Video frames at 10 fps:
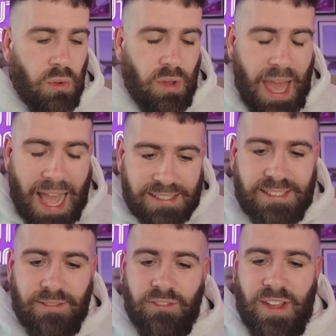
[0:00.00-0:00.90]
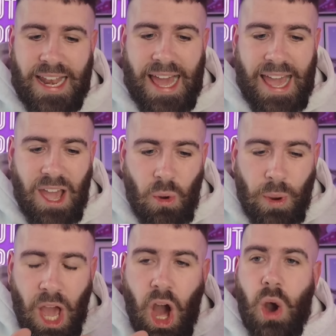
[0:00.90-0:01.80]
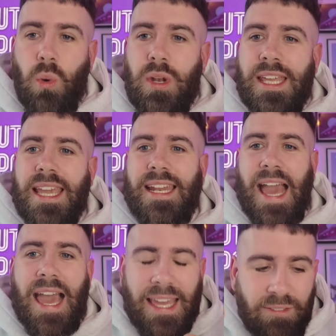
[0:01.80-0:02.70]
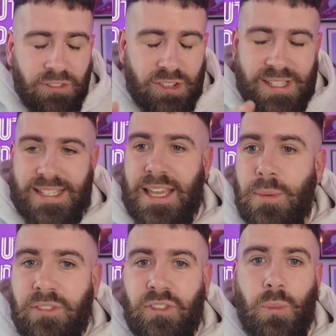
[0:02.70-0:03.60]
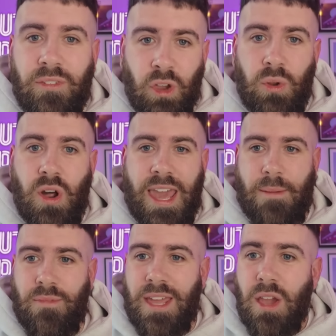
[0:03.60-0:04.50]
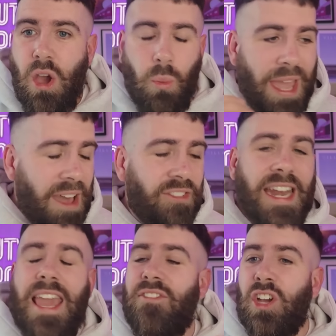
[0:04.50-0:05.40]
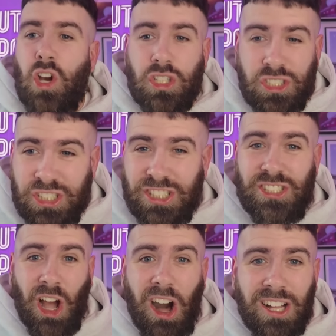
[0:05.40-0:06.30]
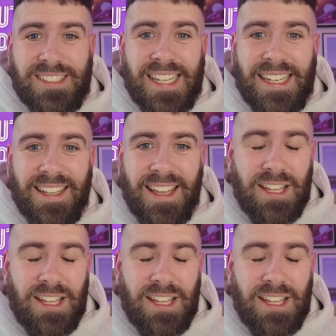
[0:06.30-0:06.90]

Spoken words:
Aston Villa, we're only in our infancy with Unai Emery. We haven't even got started.